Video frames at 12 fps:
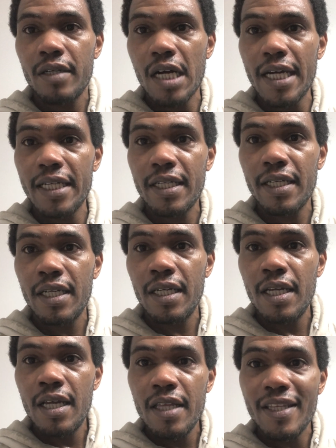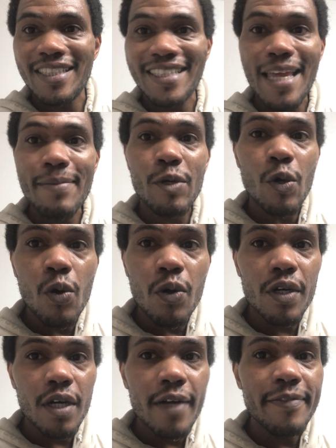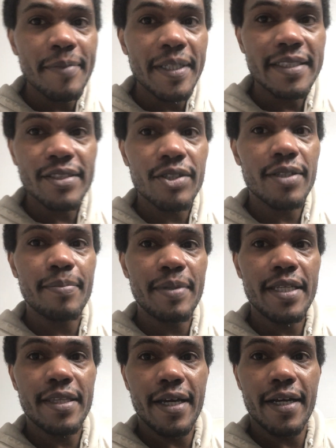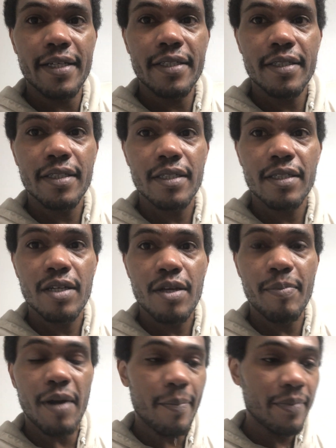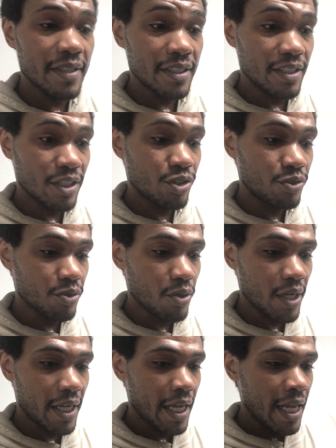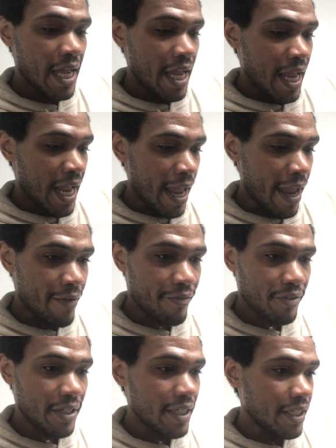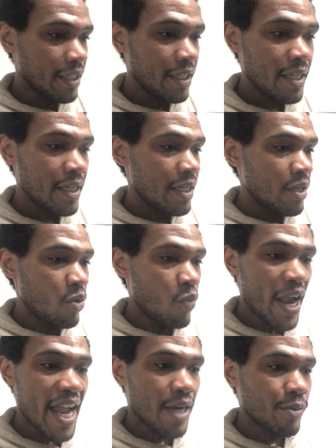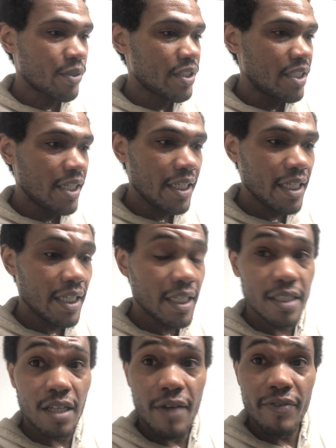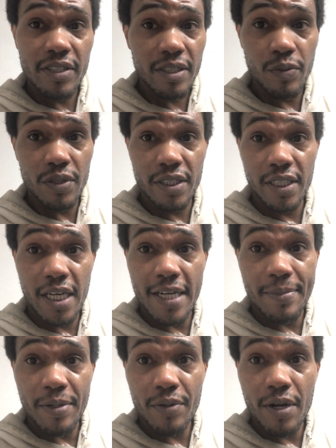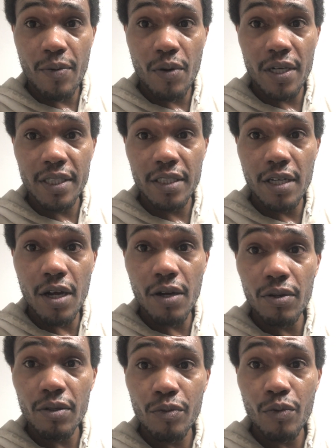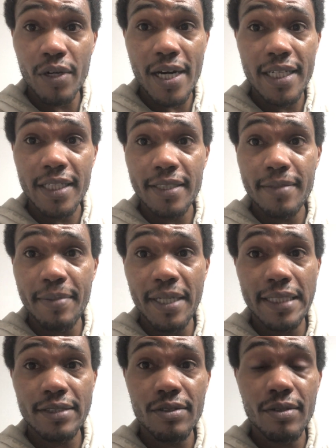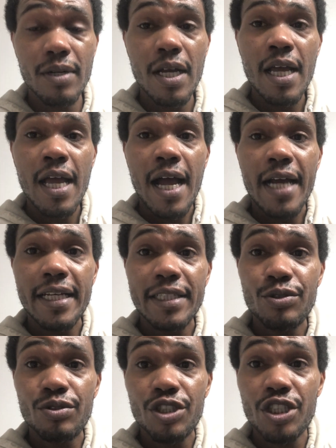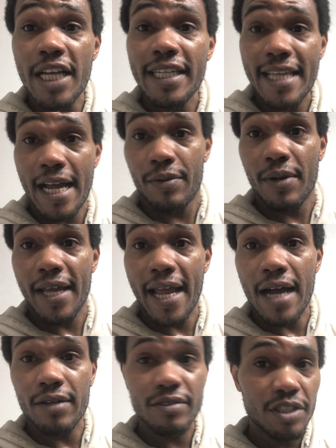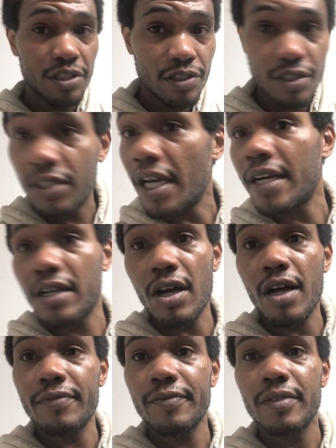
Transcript: right? The same core of me is still going to be there, but I'm going to destroy every way I was thinking, because obviously it wasn't getting me where I wanted to go, where I needed to be. So I need to shut that way out, just cut it off.